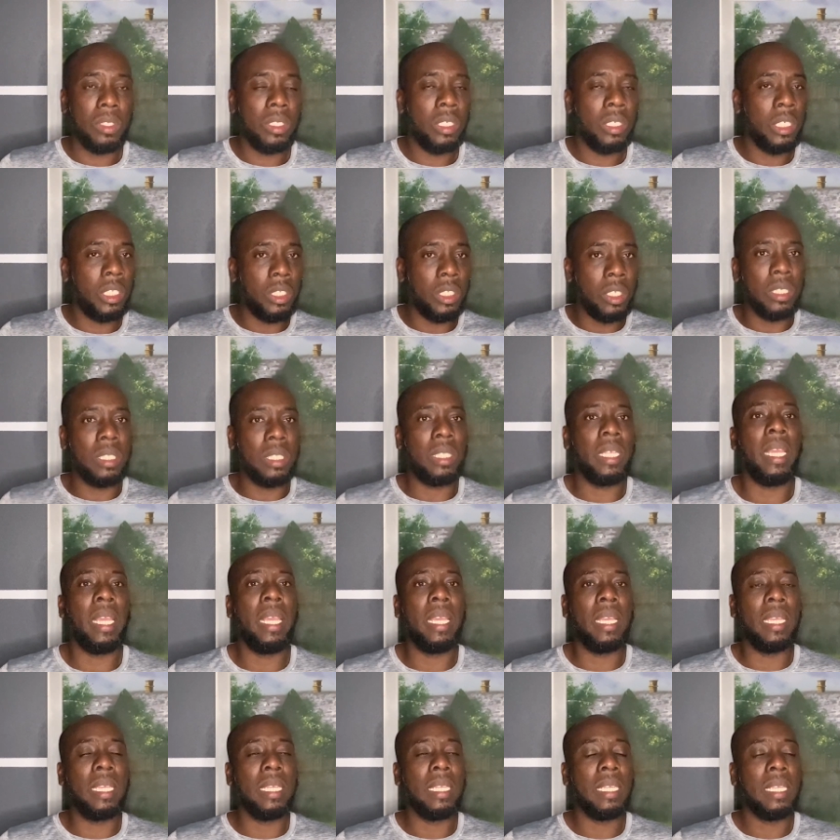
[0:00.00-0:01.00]
It's a
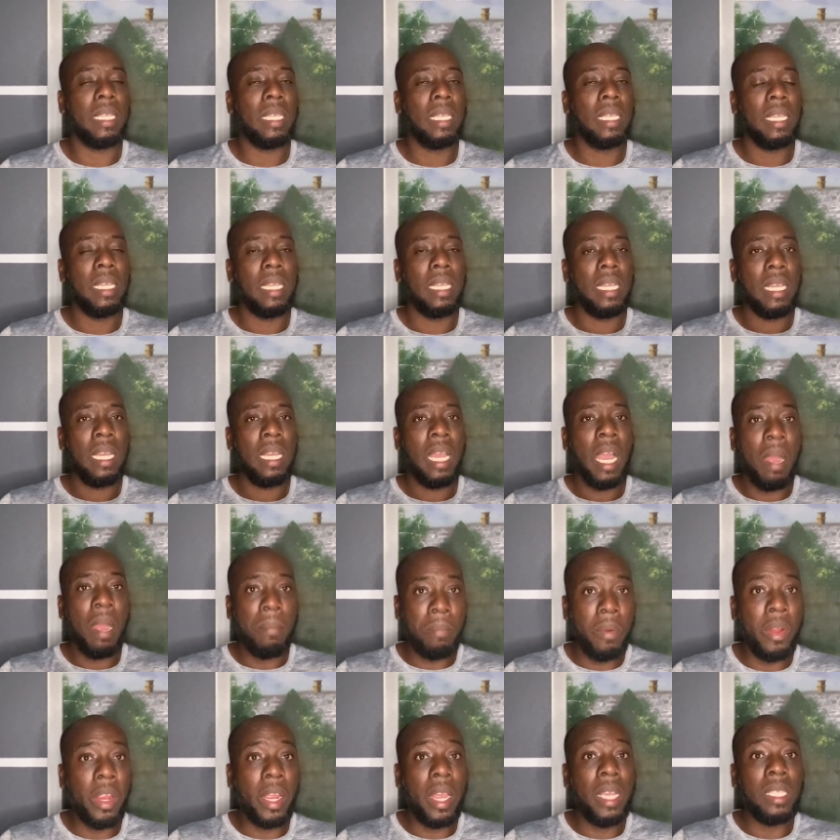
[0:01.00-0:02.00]
stake
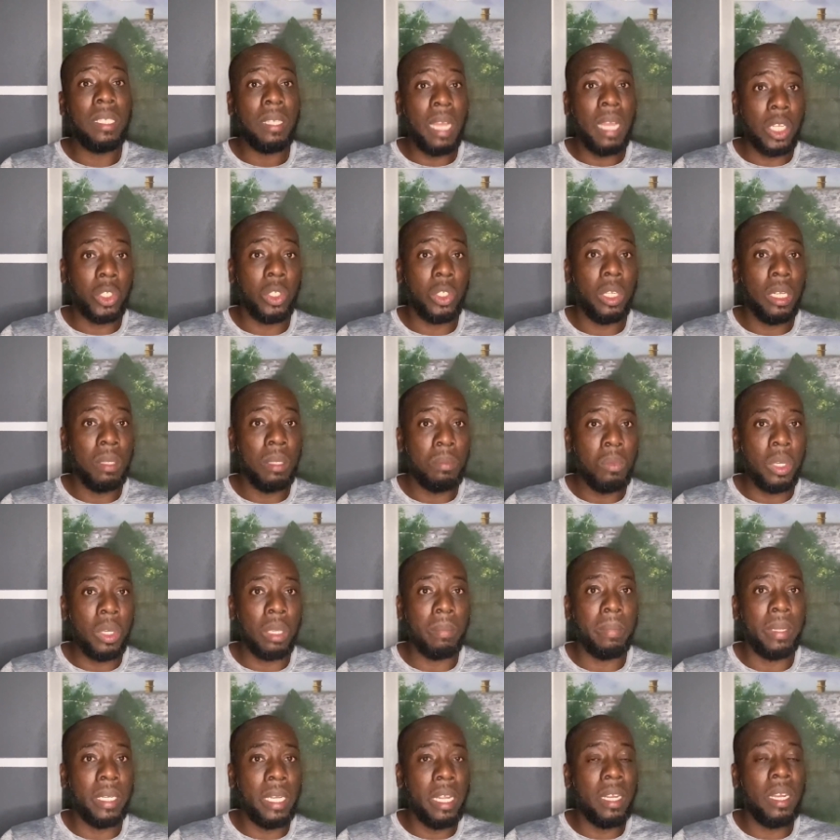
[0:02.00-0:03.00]
America is actually a
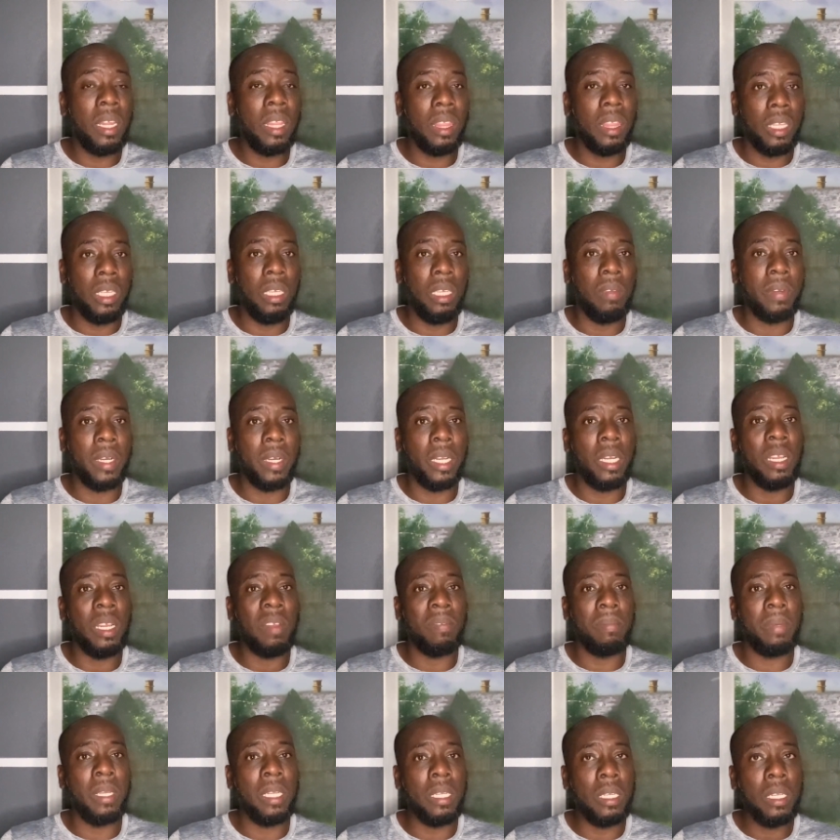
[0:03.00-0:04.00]
boogeyman. They're the thief because they have
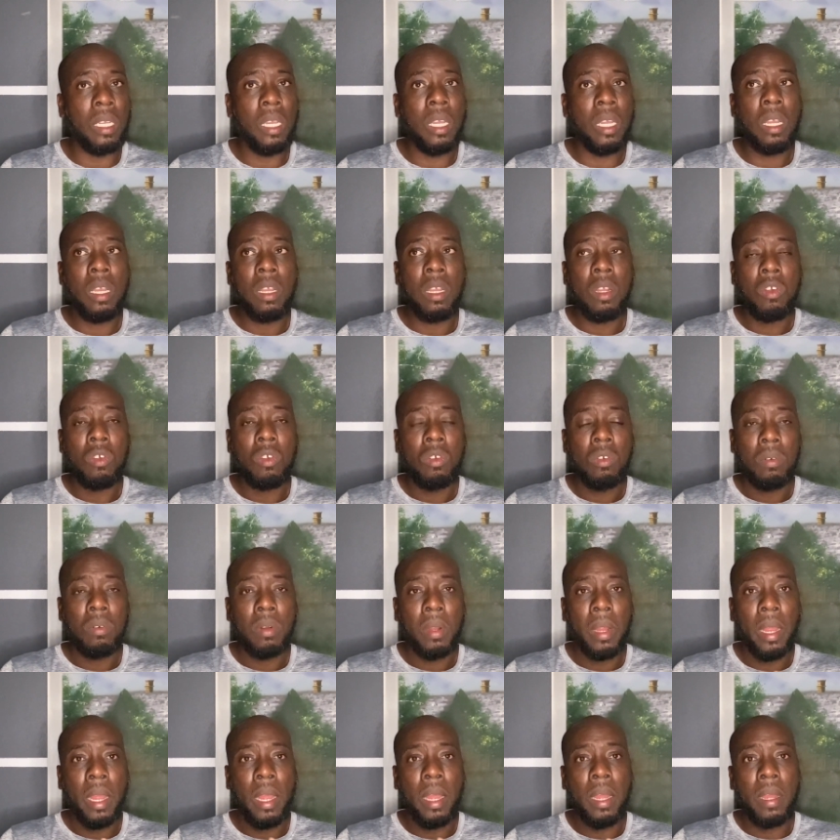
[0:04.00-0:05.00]
been
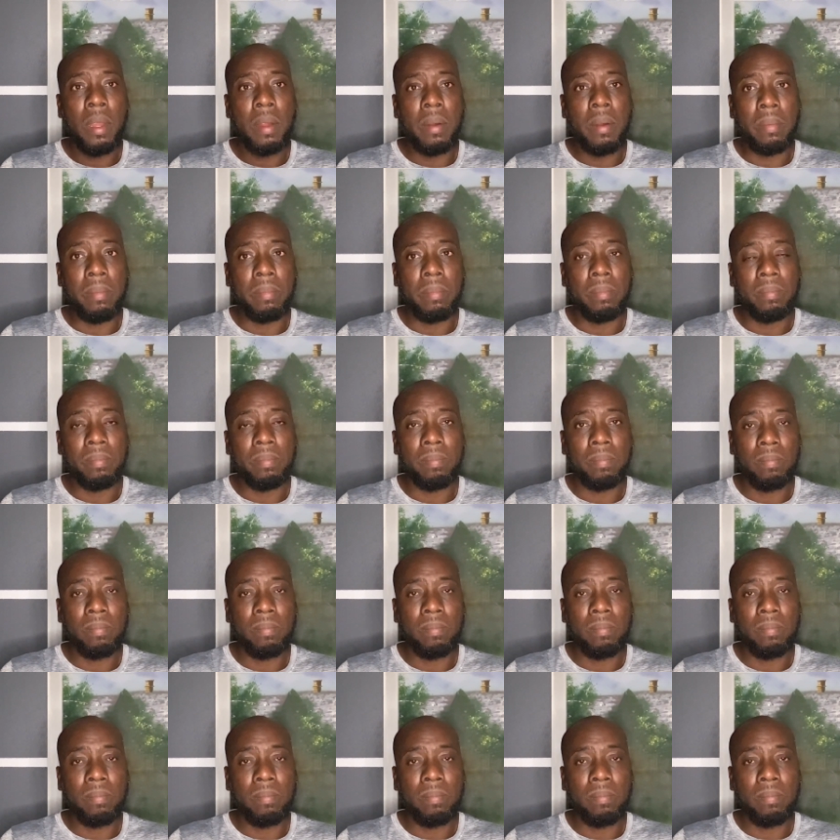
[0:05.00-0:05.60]
um,